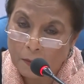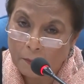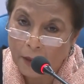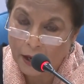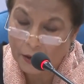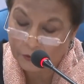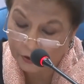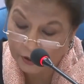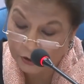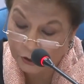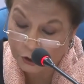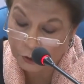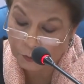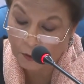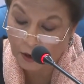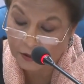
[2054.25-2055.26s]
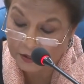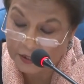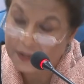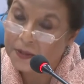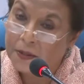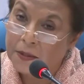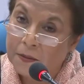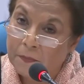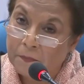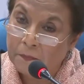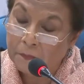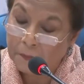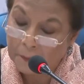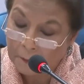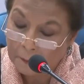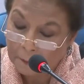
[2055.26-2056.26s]
by religious parties.
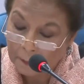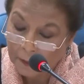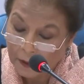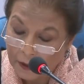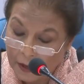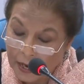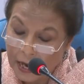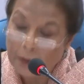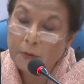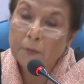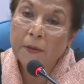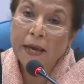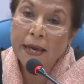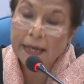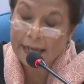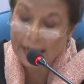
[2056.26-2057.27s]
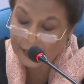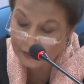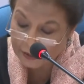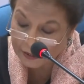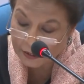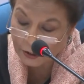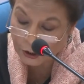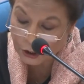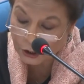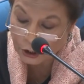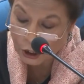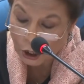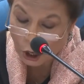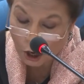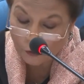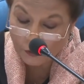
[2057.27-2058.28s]
MMA candidates
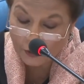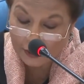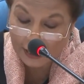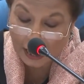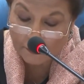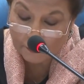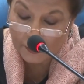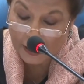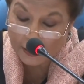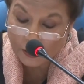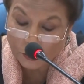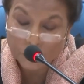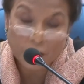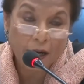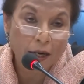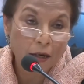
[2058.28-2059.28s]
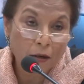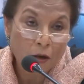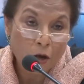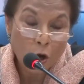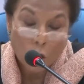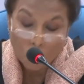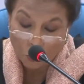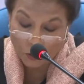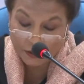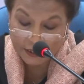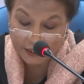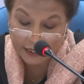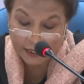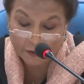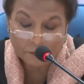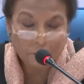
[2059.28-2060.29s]
on the campaign trail were
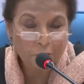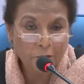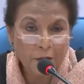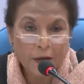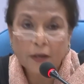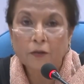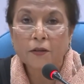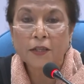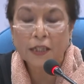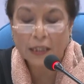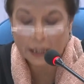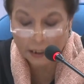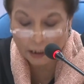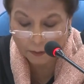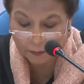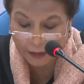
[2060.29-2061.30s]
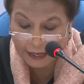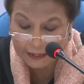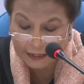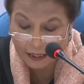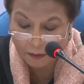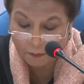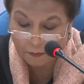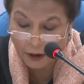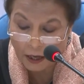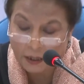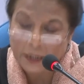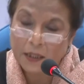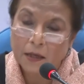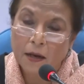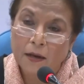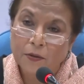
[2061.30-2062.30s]
seen vigorously debating
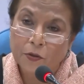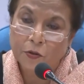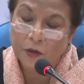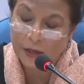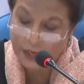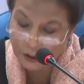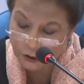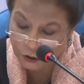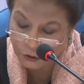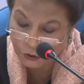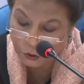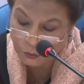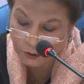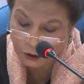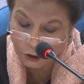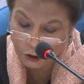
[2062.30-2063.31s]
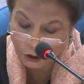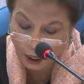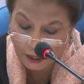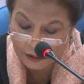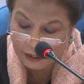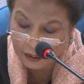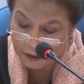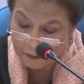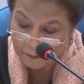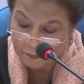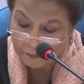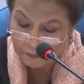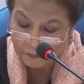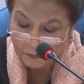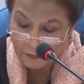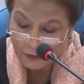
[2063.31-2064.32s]
Pakistan's relations with China
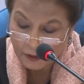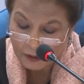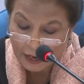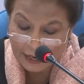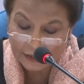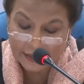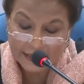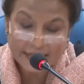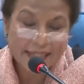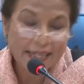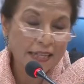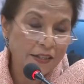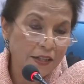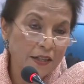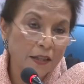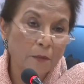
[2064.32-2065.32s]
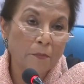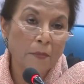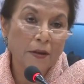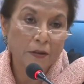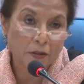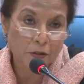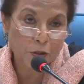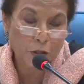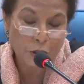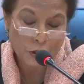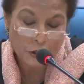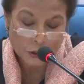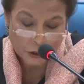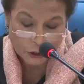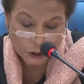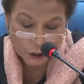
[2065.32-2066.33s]
and assessing the merits
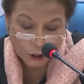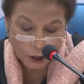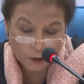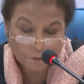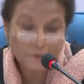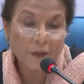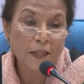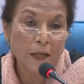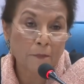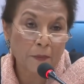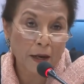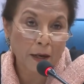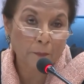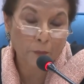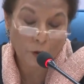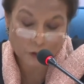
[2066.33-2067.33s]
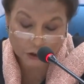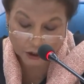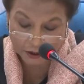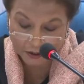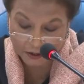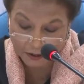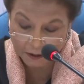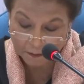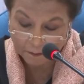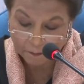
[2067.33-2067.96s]
of CPEC projects.